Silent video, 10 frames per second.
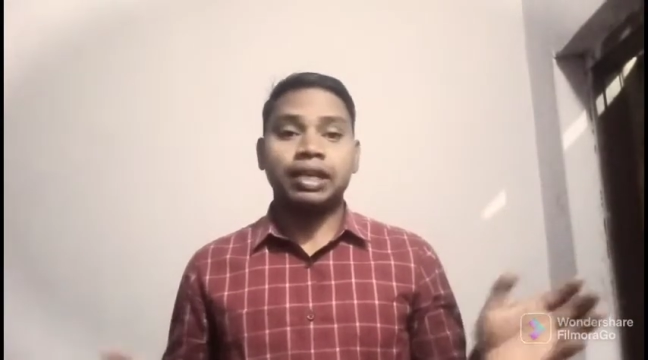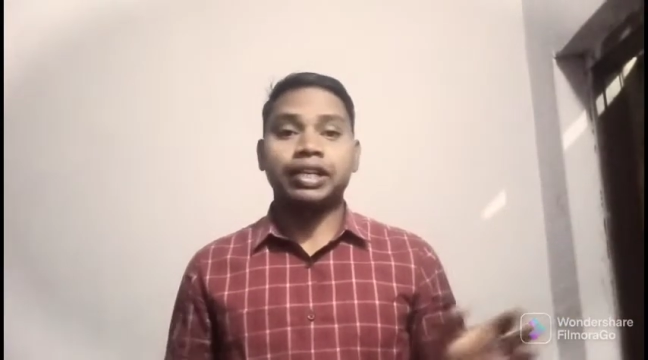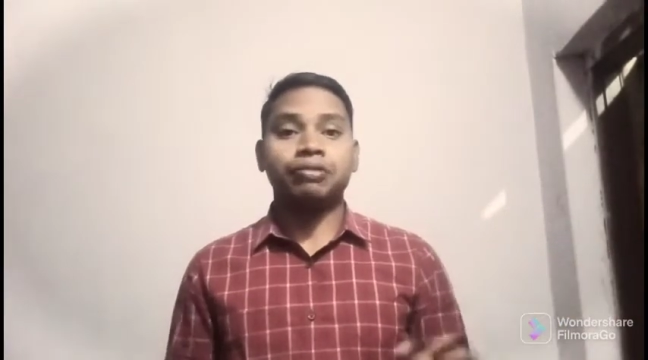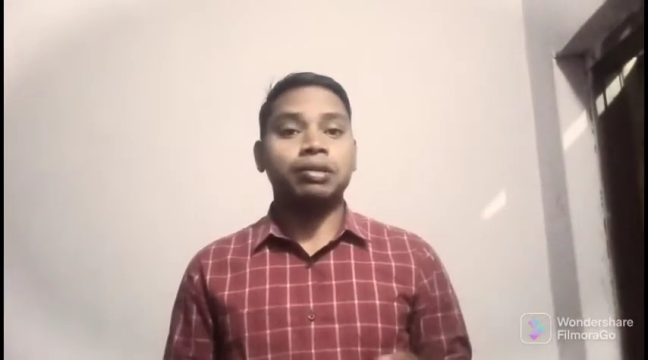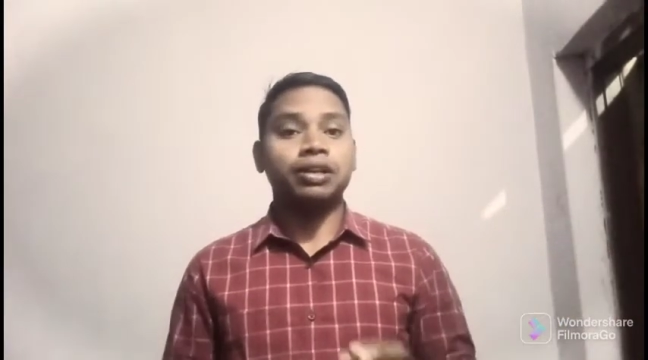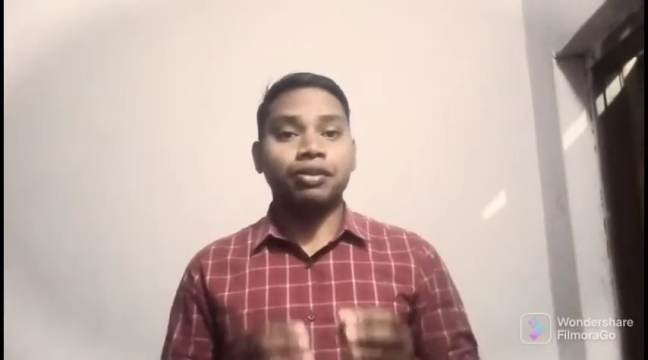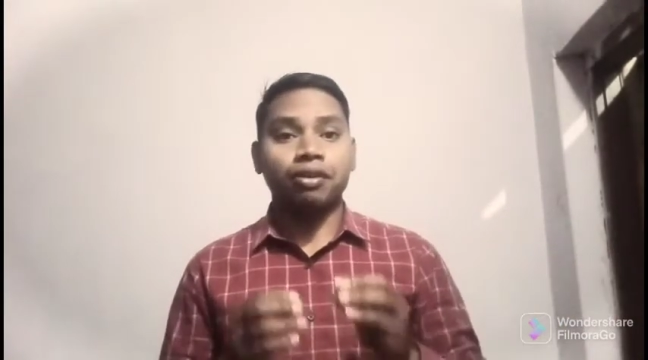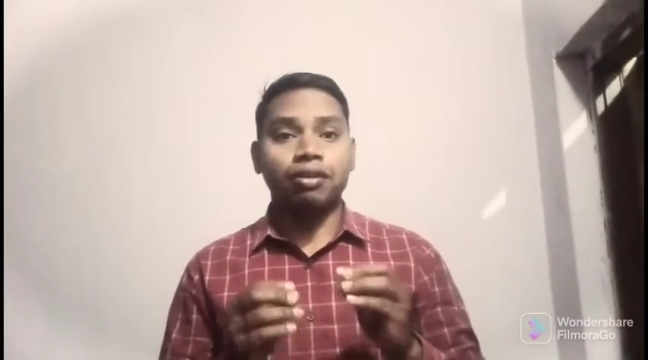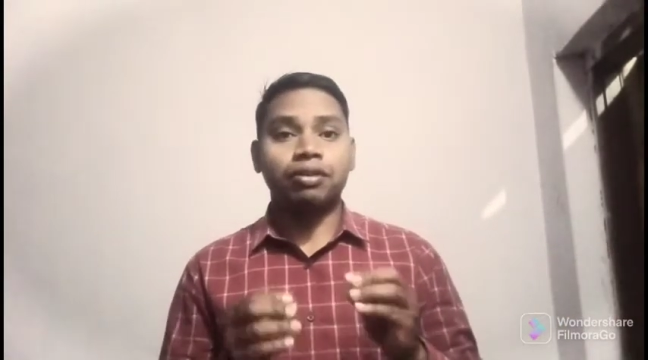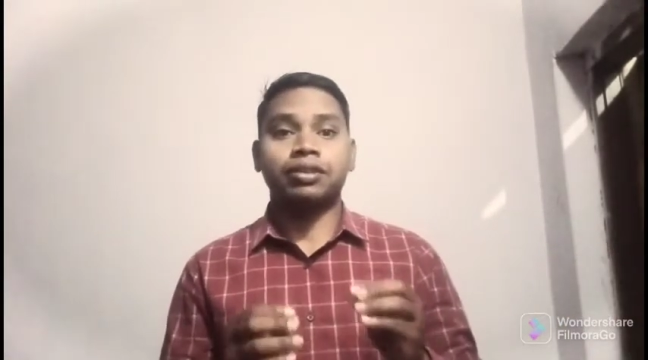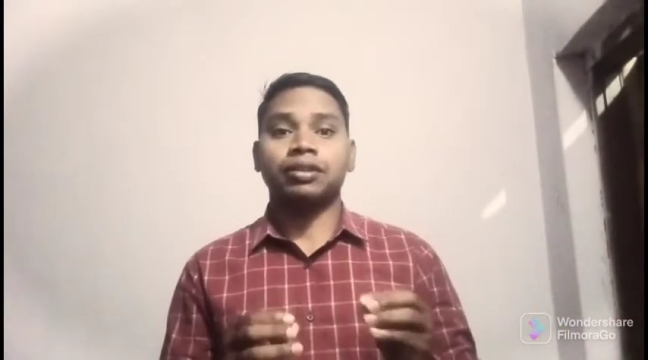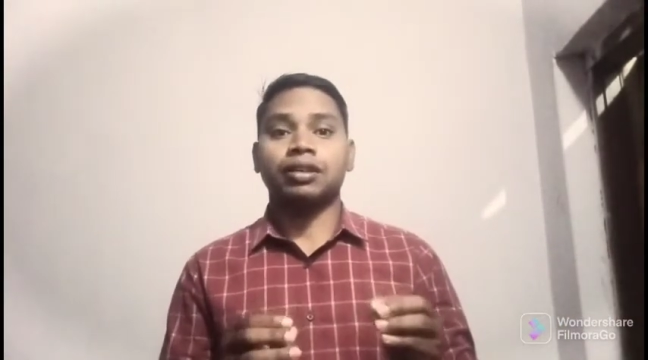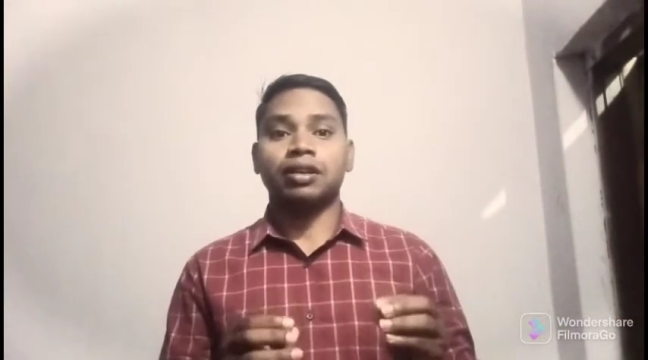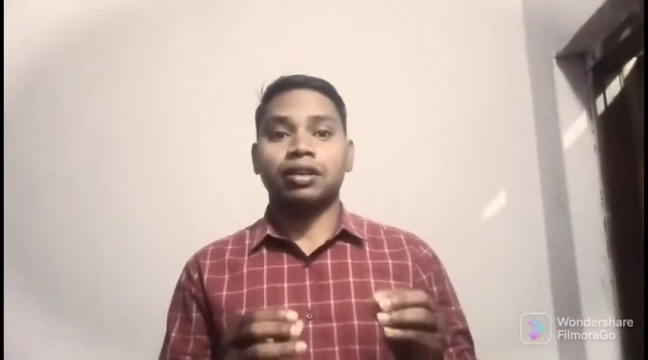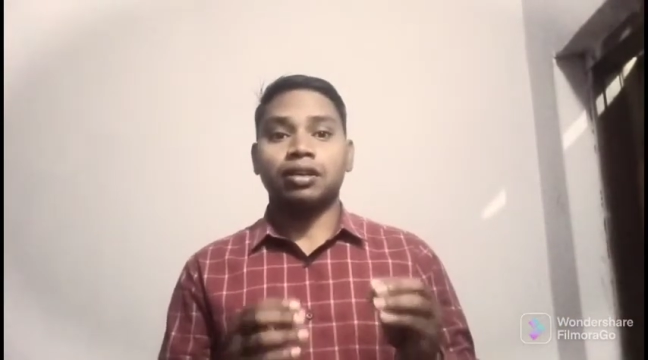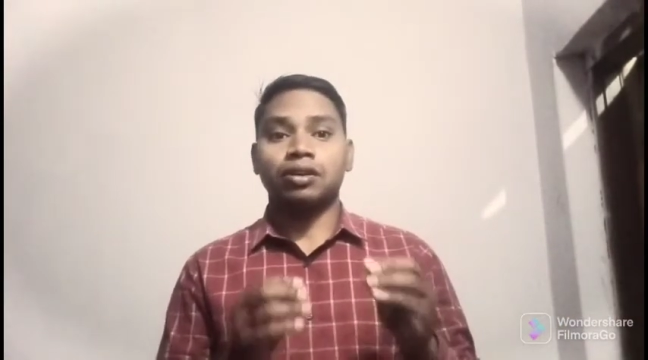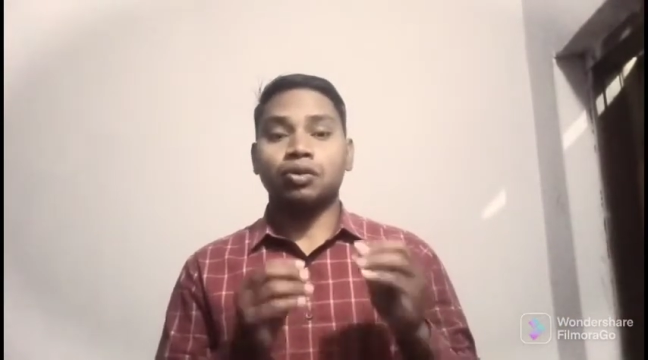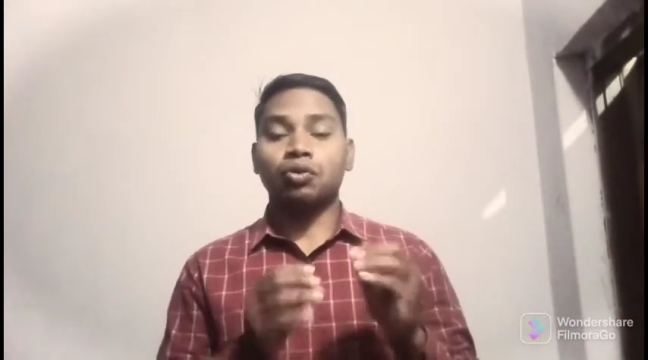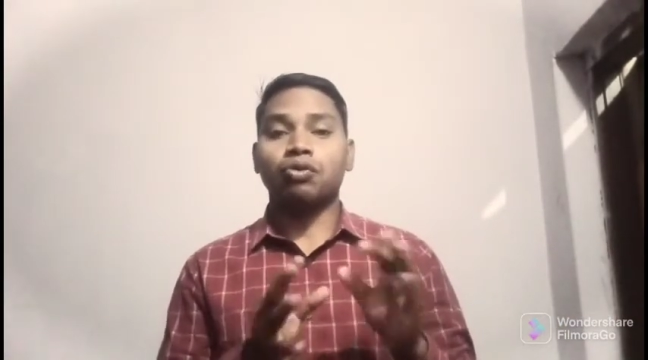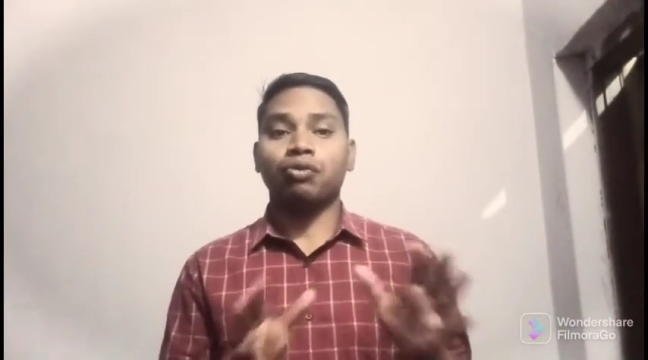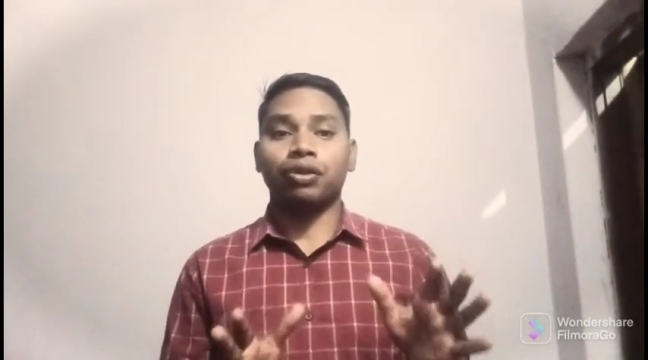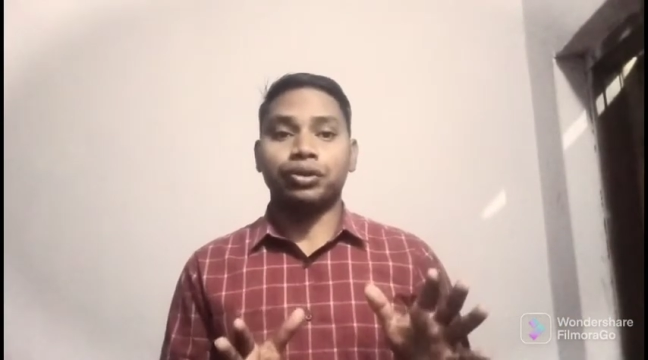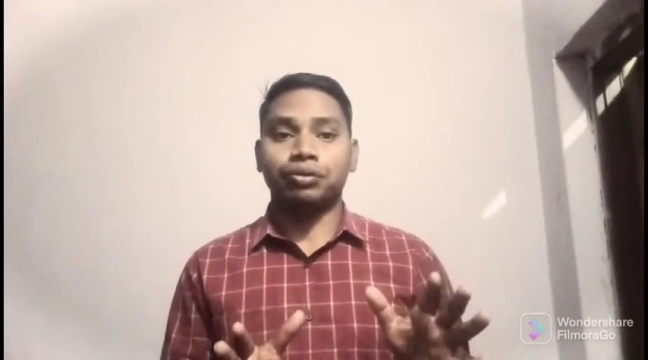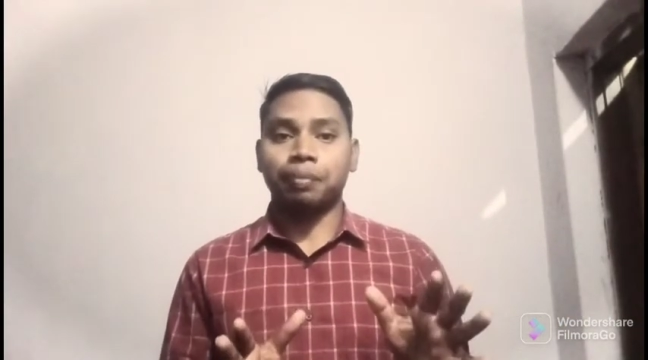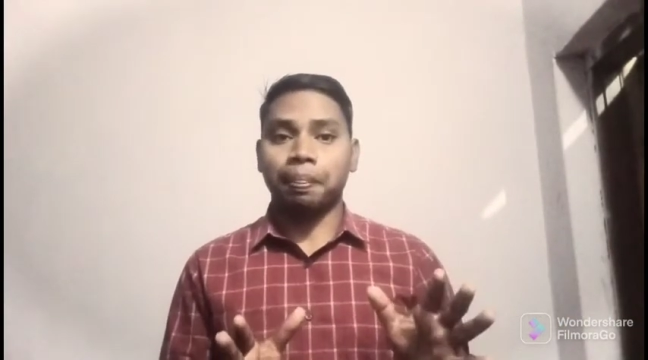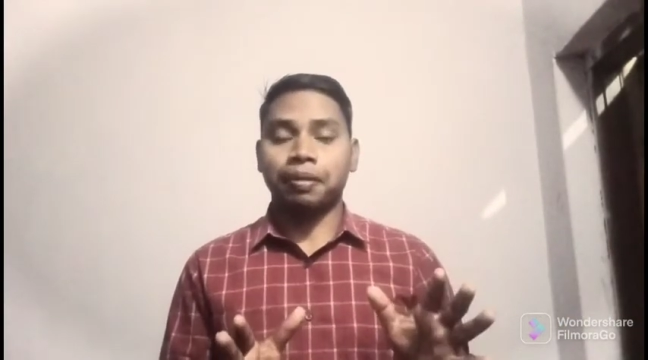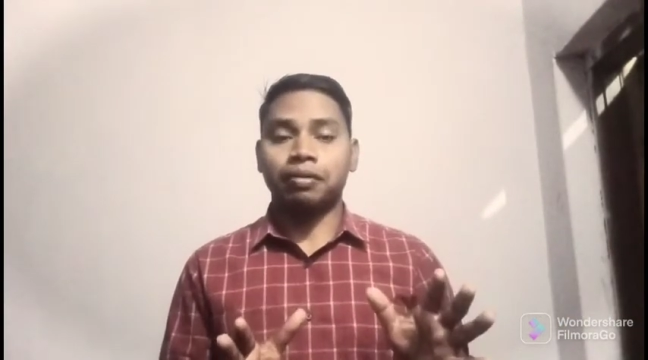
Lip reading: then it will not good for you.